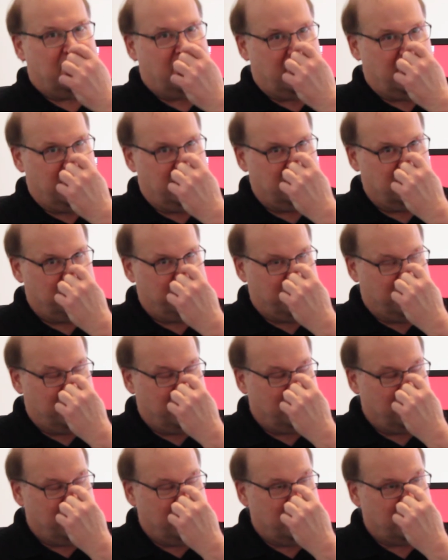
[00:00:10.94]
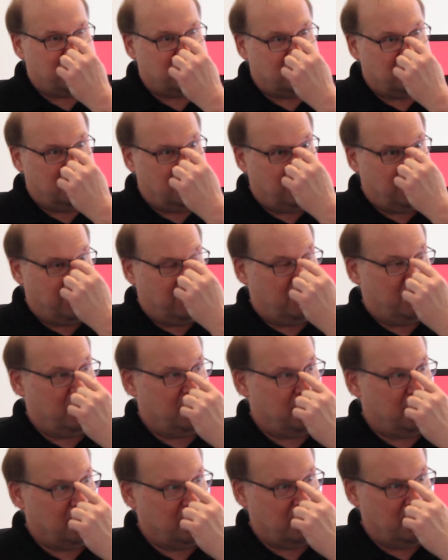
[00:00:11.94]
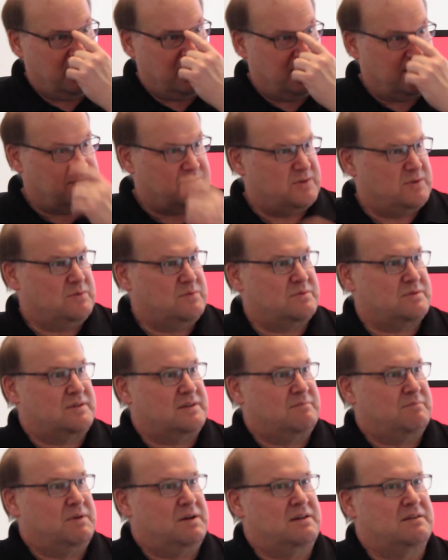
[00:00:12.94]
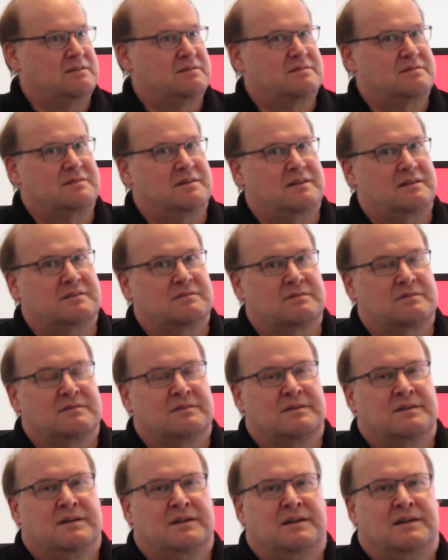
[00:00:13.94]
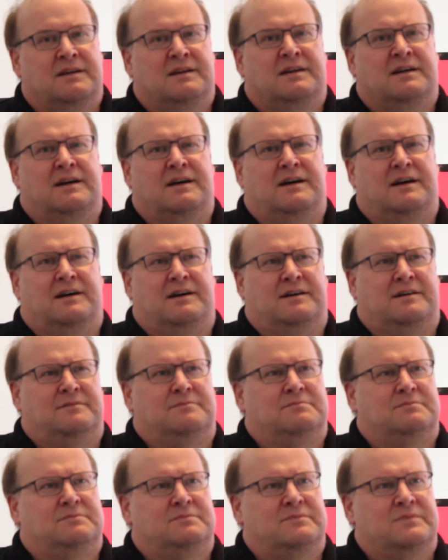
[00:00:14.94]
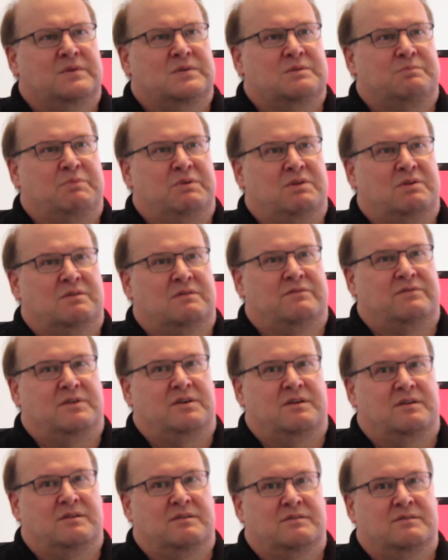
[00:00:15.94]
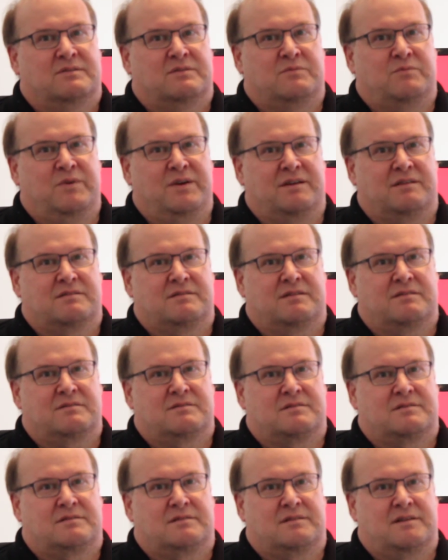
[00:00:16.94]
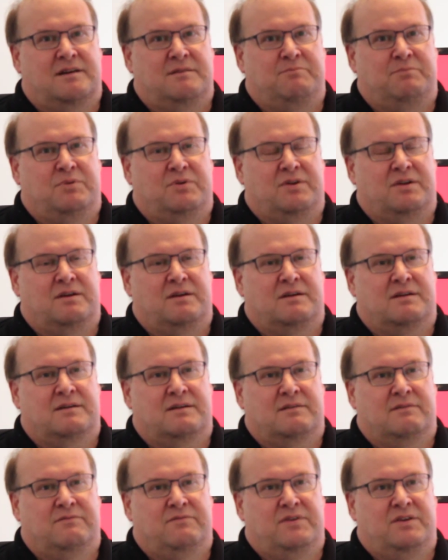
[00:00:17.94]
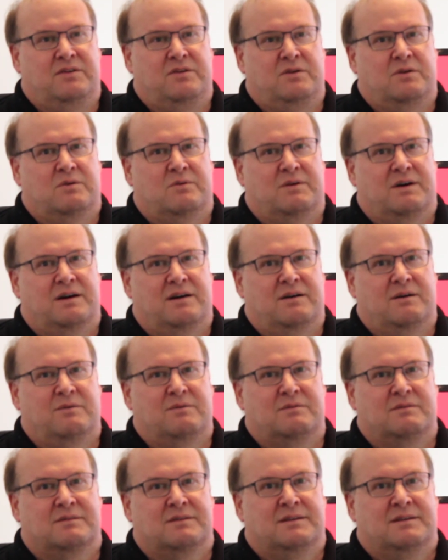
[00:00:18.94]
Independent Investor for Tuesday, May the 6th. It's been over a week since I put a video out